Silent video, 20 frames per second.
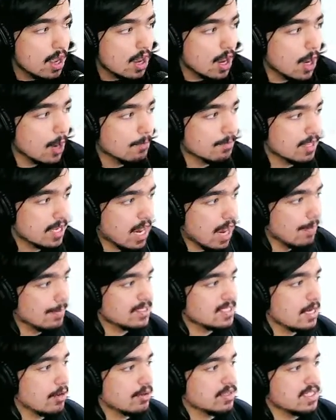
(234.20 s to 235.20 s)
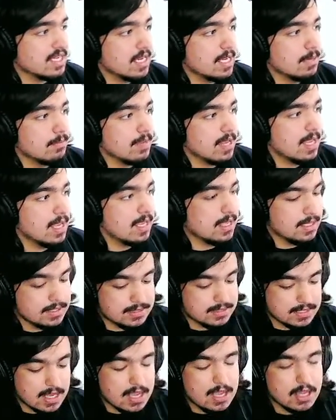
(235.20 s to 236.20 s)
The commentary team
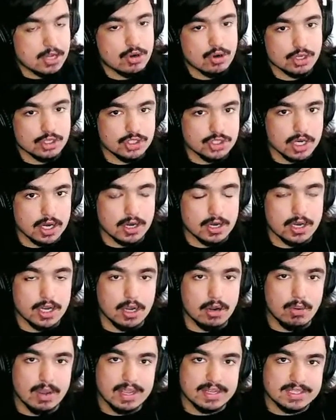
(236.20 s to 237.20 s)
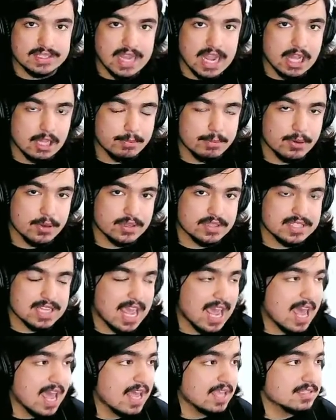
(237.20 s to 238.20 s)
is Chris Jericho, Excalibur,
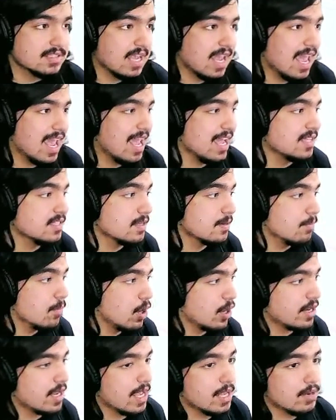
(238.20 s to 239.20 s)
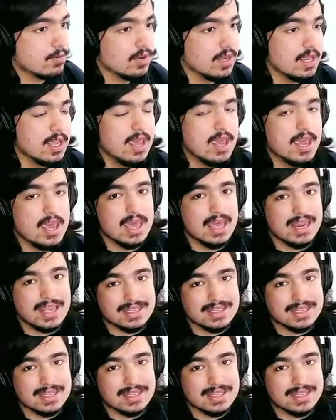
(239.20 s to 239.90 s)
Taz, and Mark Henry. It